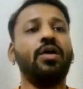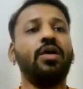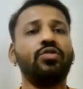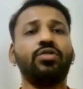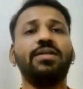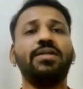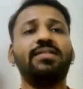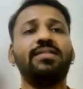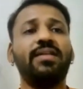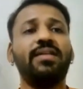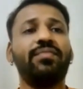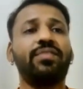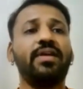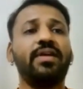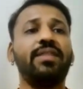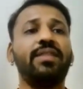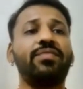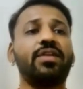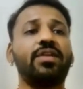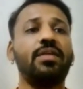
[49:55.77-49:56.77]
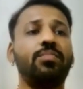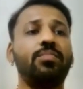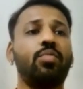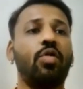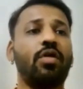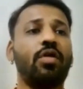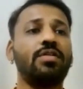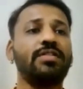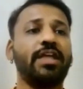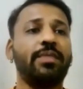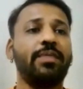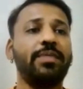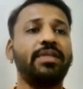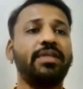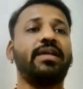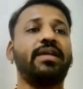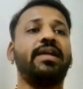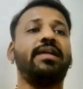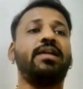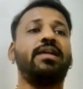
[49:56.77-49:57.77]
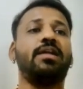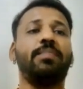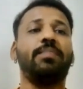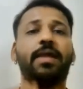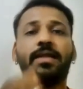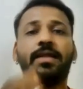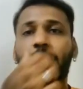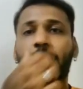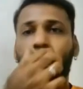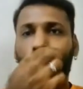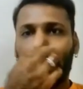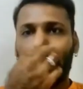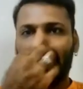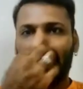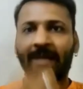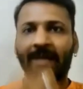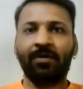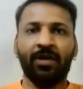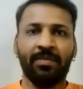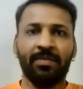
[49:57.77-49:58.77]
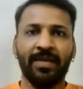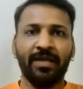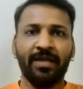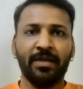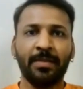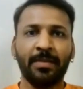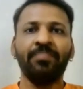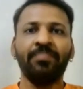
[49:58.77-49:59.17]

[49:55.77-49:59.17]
So these different bonds have been created by the government.